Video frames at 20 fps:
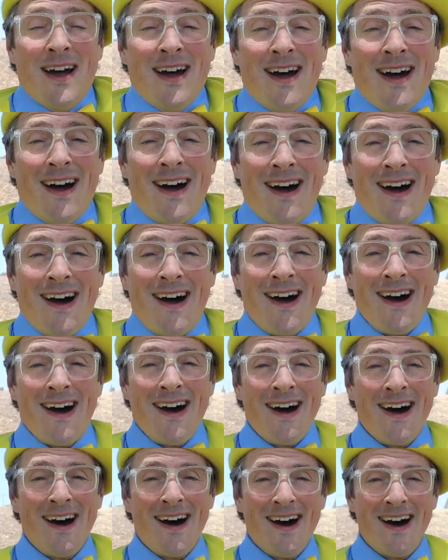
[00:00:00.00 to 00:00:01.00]

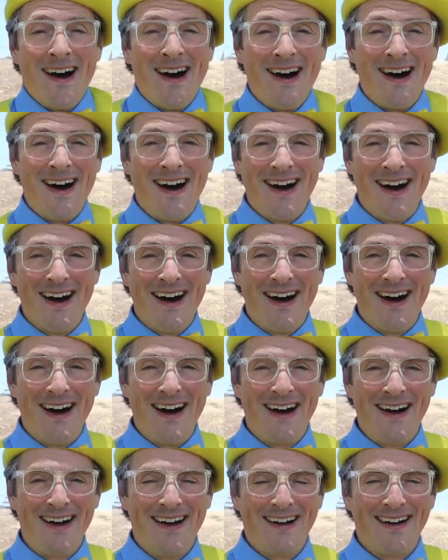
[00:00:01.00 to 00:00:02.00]
Ah.
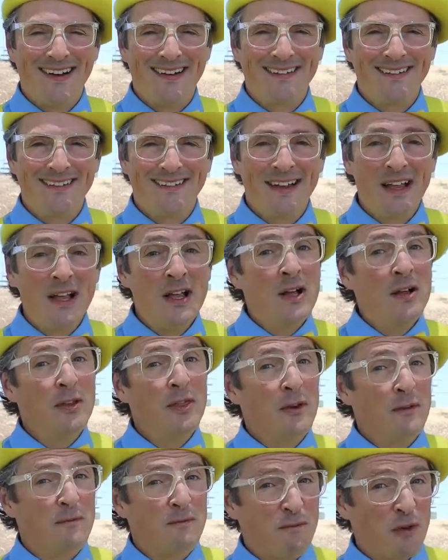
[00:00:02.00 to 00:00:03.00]

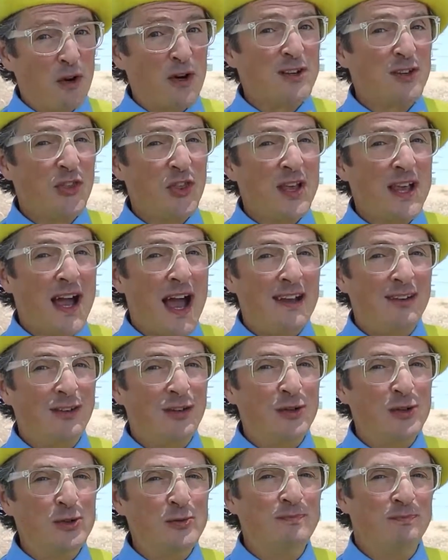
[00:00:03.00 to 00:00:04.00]
the first thing I
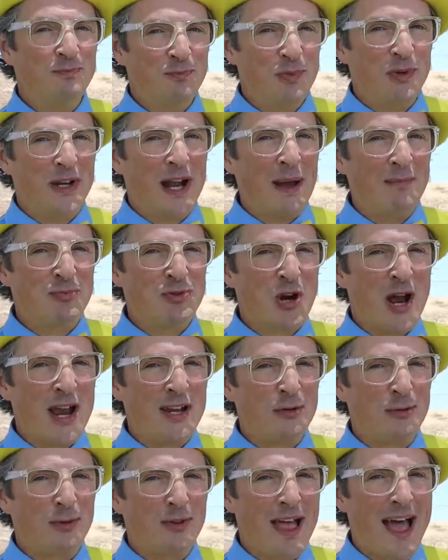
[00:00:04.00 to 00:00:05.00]
do when I'm
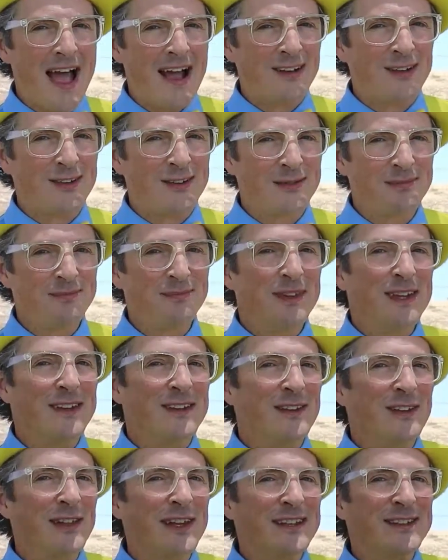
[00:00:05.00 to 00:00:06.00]
trying to relax
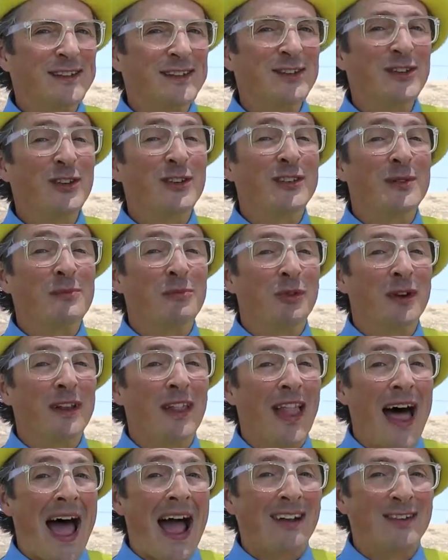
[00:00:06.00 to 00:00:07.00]
is listen to some
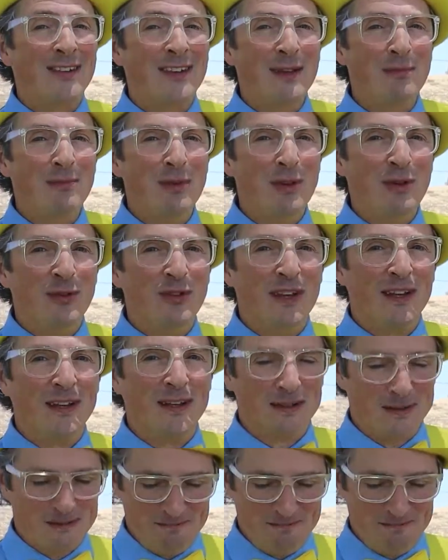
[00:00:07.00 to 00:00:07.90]
relaxing music.